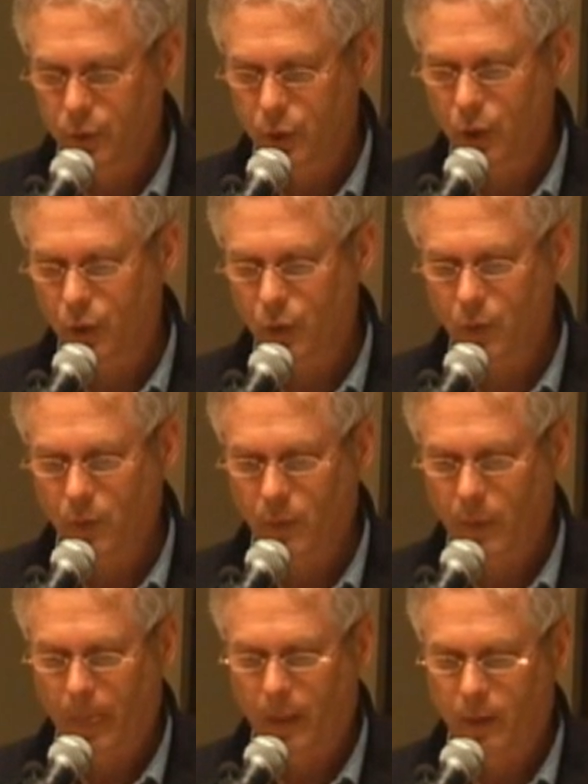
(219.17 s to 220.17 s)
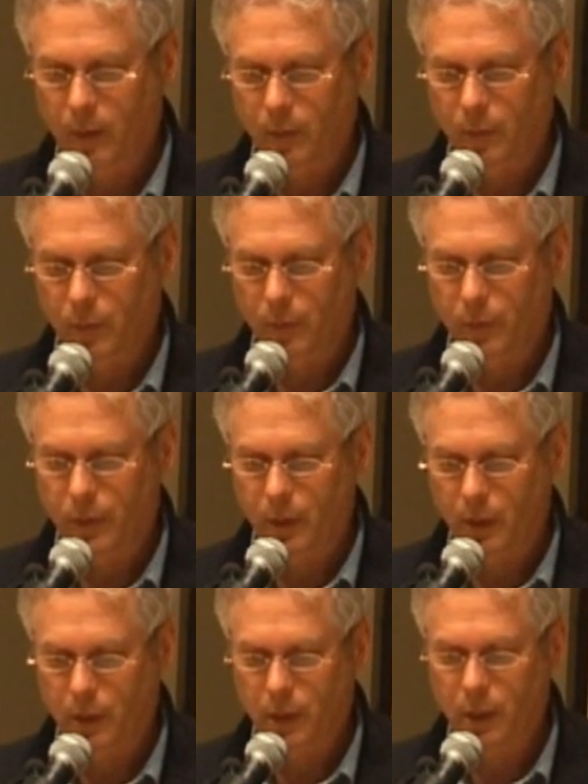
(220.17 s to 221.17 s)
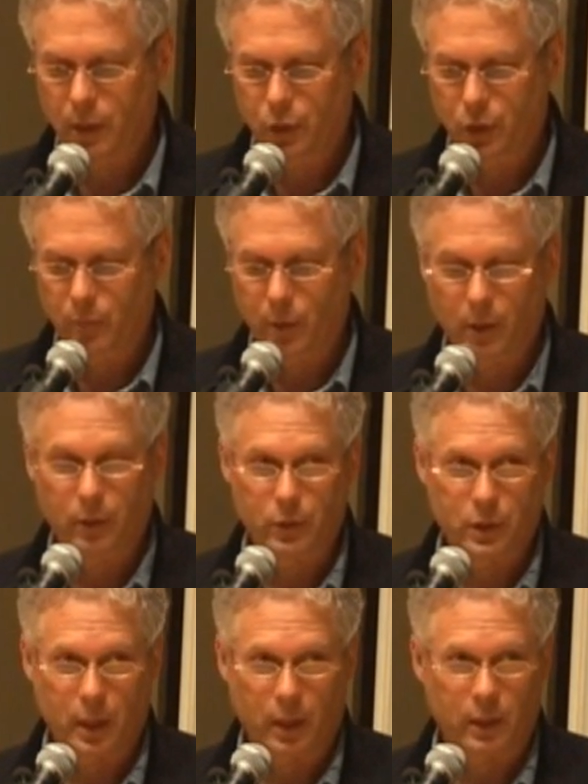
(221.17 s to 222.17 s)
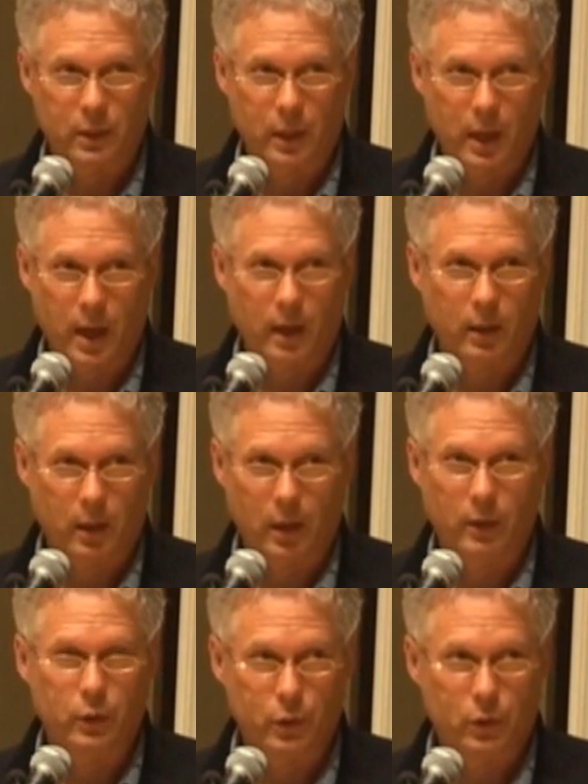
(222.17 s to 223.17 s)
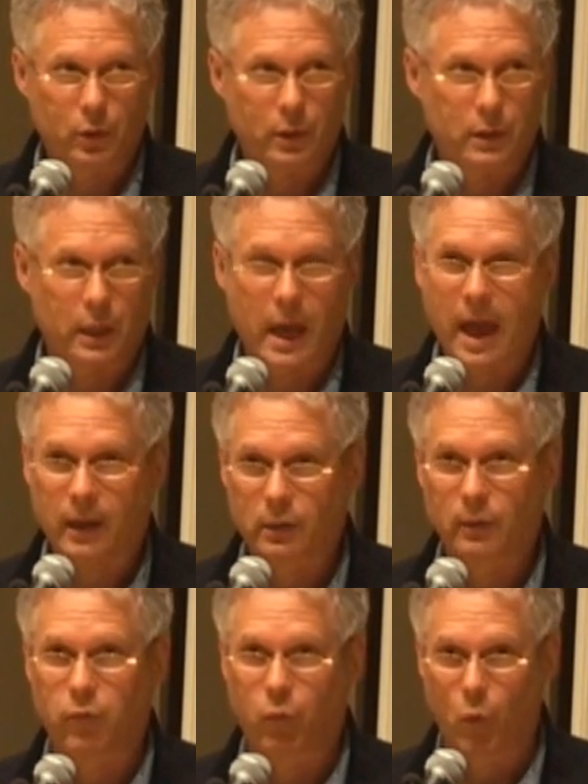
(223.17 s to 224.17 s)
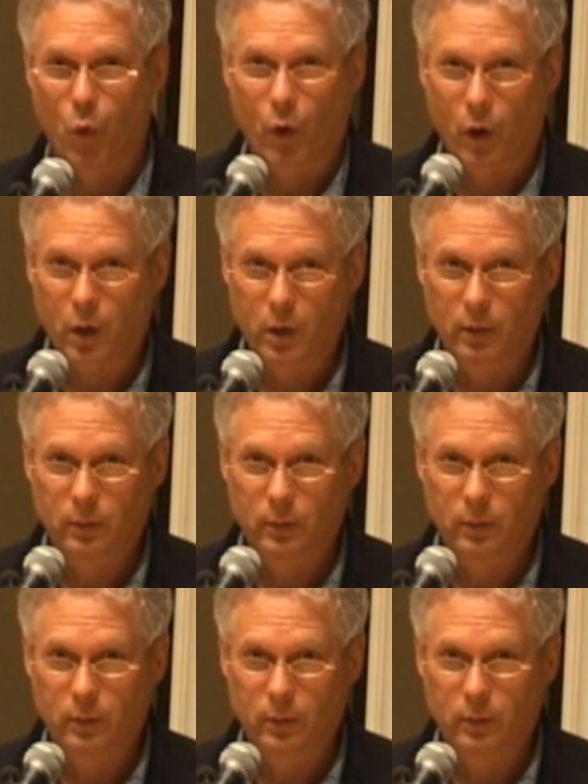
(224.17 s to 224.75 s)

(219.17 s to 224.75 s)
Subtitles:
2, the deed should be understood as an act of war.